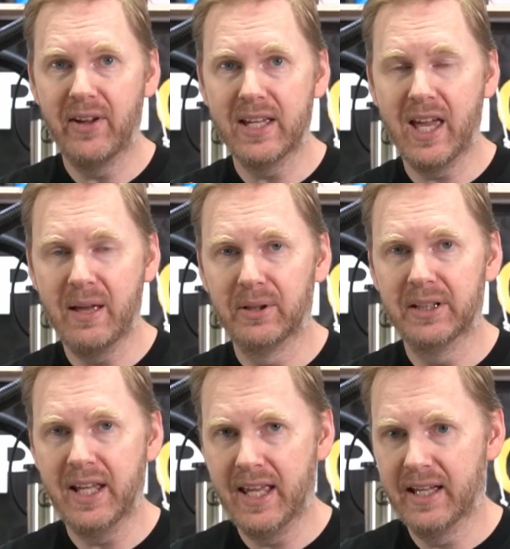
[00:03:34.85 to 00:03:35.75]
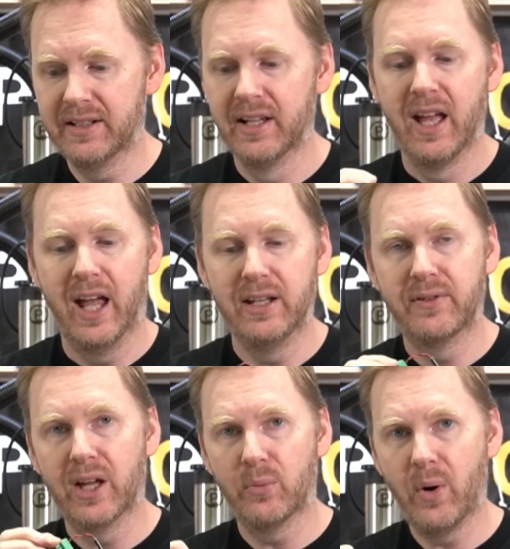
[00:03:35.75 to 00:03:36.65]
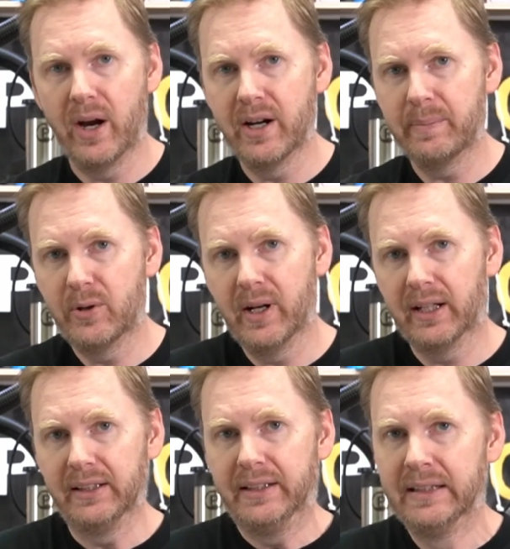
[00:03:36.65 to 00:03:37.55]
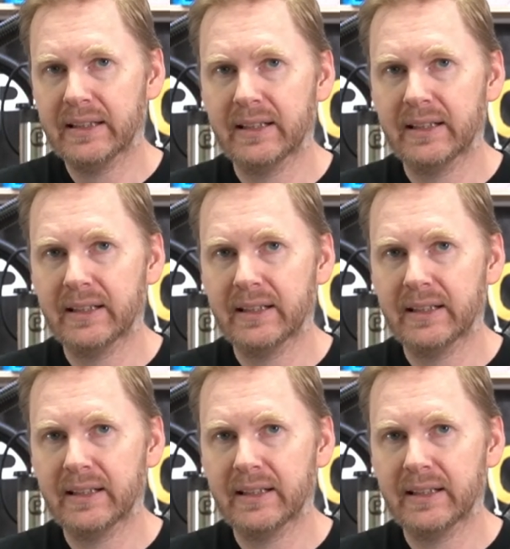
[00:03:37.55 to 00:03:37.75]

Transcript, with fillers: a cable in hand and you've got it wired up correctly,